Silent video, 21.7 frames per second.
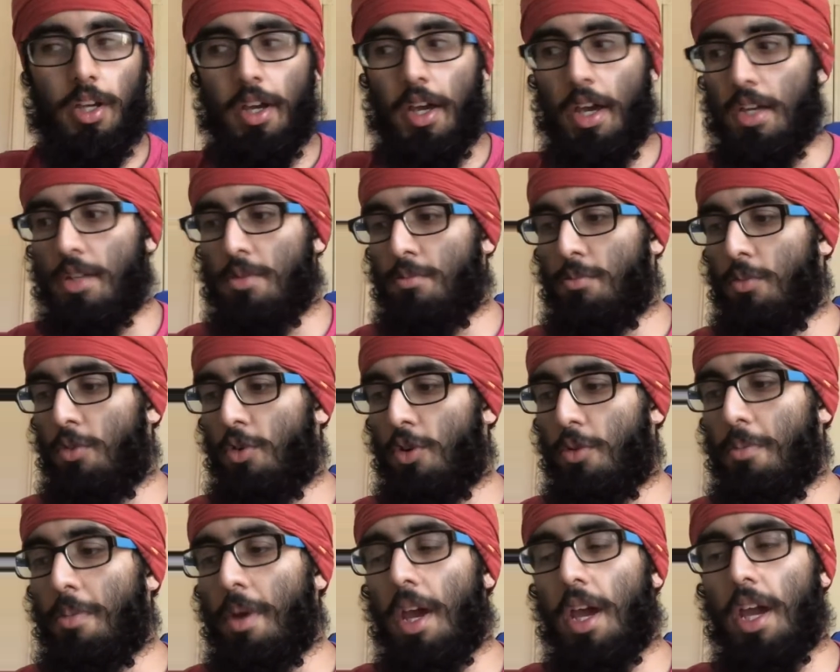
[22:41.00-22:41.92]
has
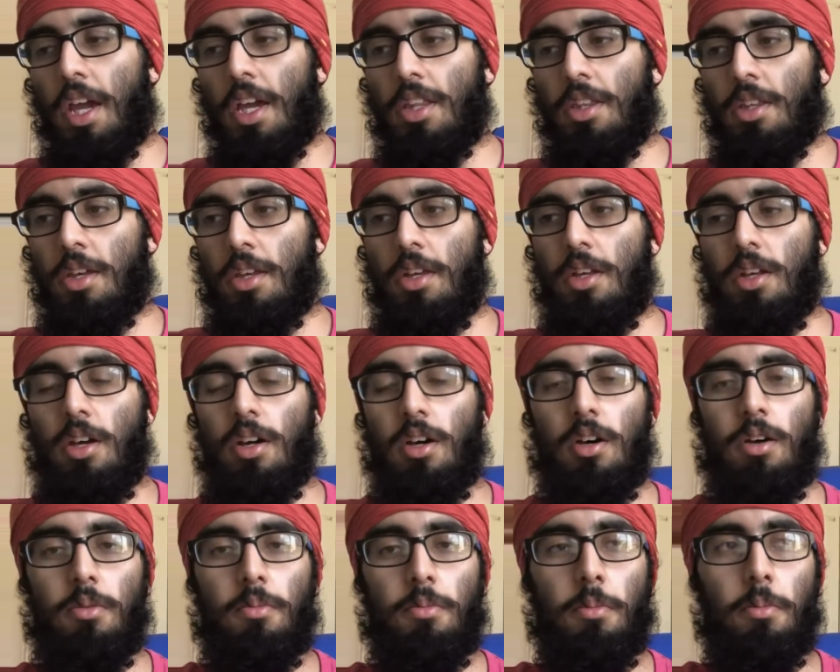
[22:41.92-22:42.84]
more pay
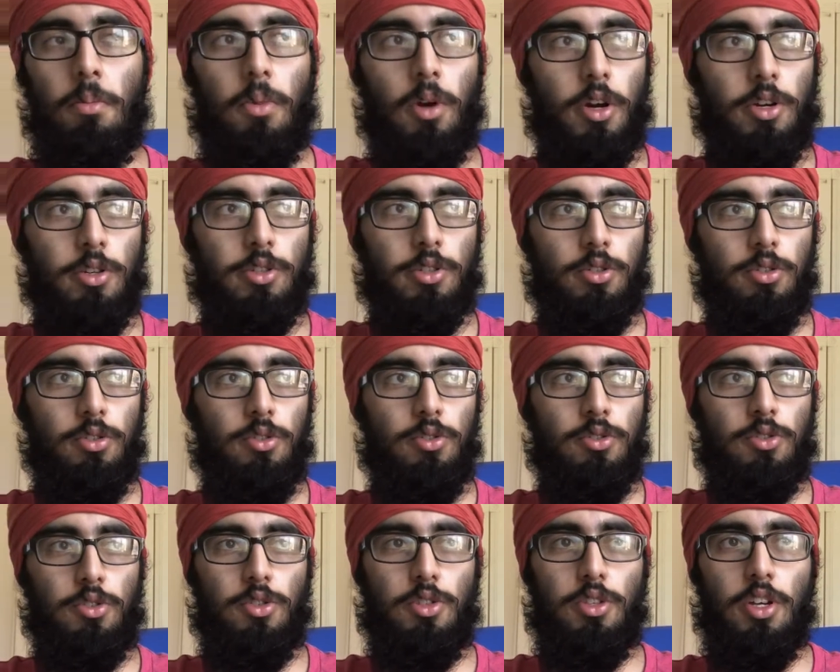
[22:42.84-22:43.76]
than
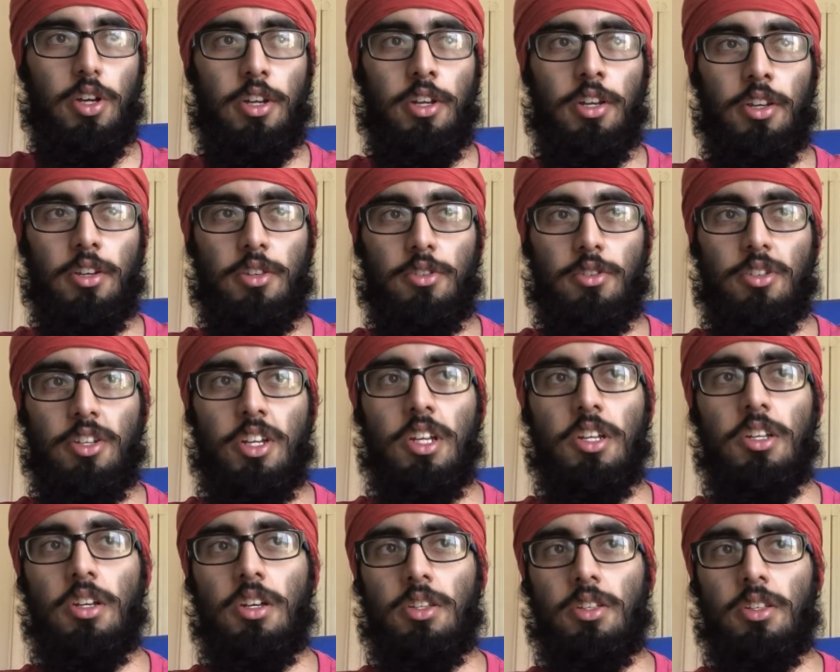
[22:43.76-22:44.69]
Marshalls or any other
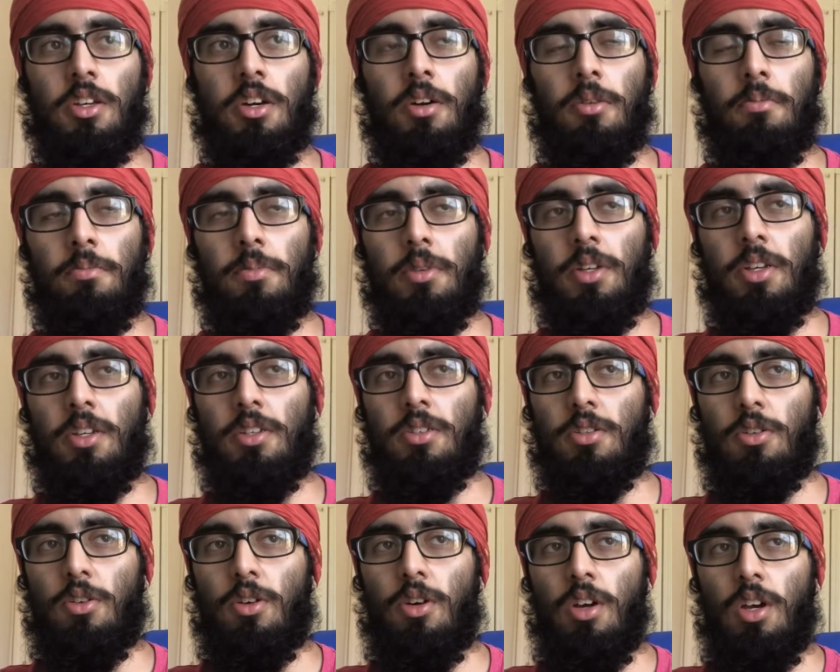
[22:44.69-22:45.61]
TDS
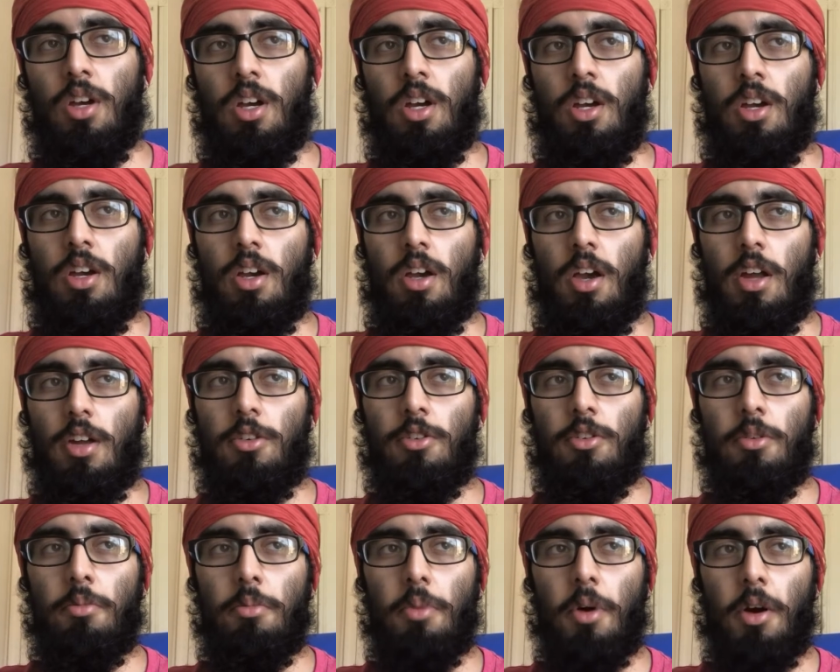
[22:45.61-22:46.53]
companies. I don't
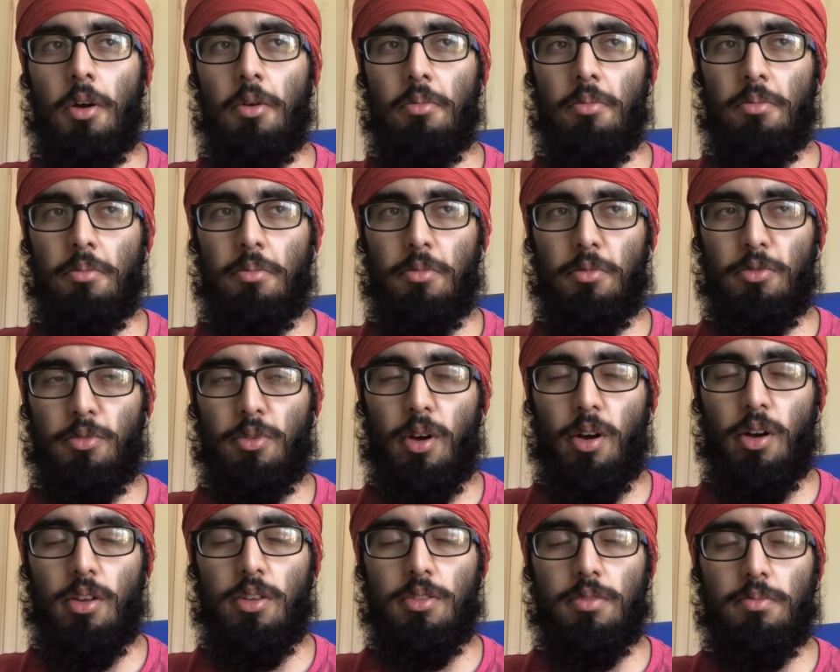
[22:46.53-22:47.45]
know about
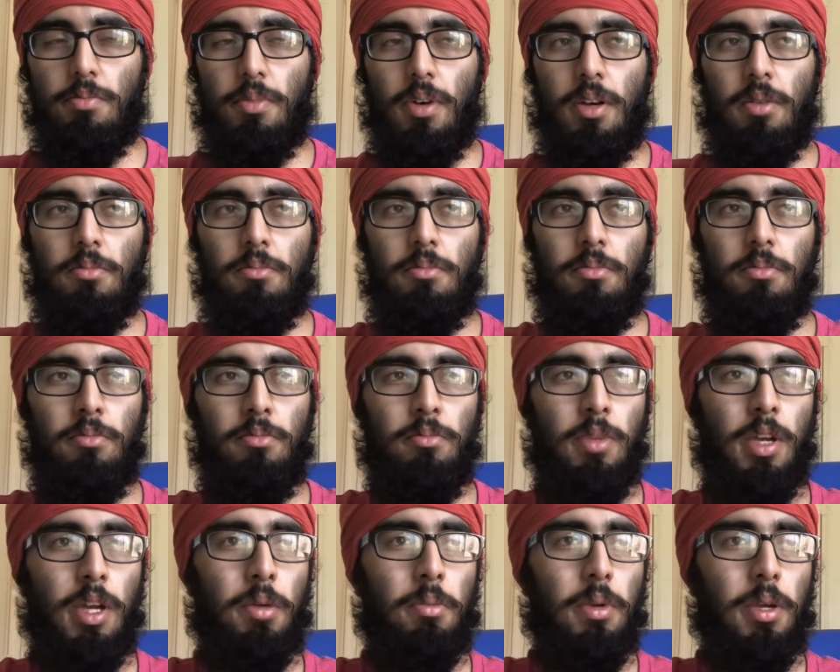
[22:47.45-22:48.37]
Ross, but
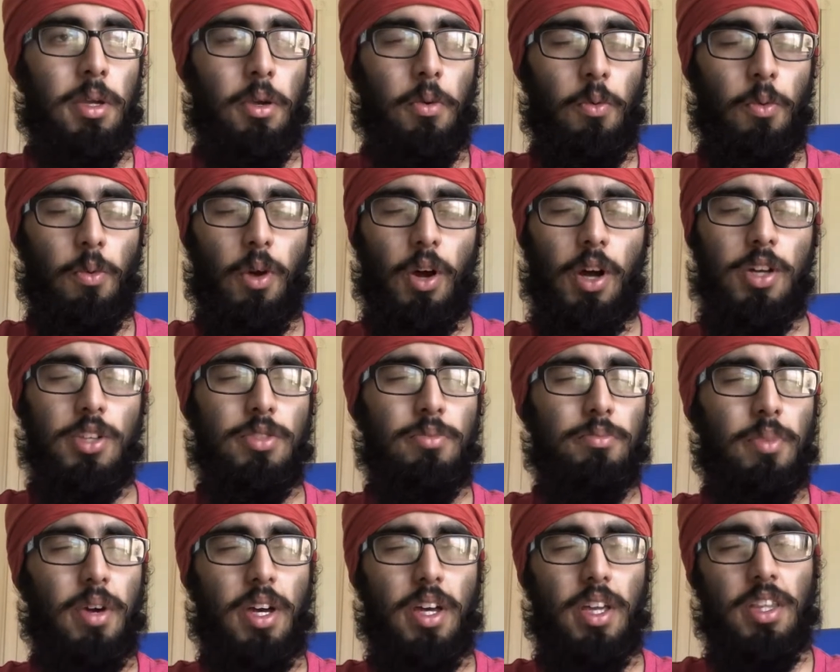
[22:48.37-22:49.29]
maybe Ross,
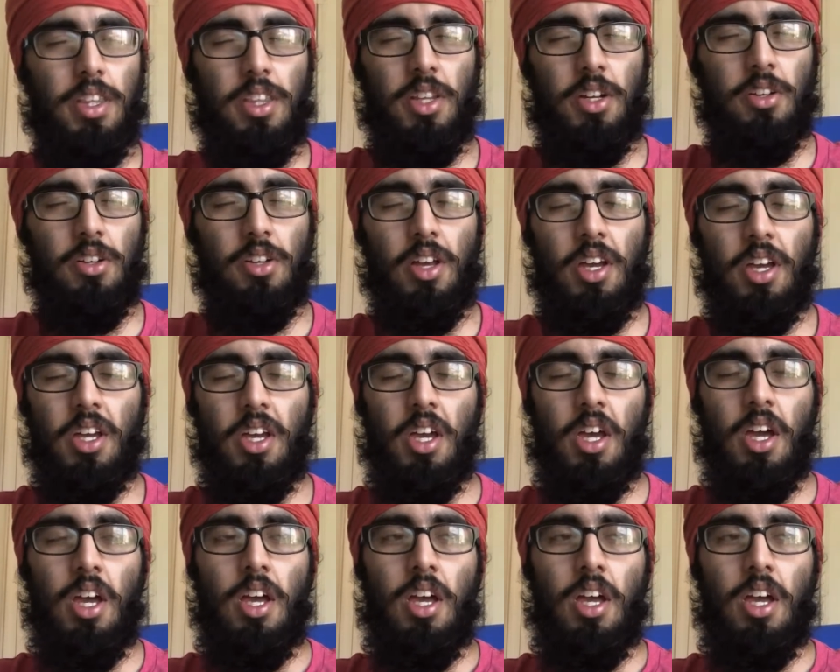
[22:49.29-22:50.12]
but they're like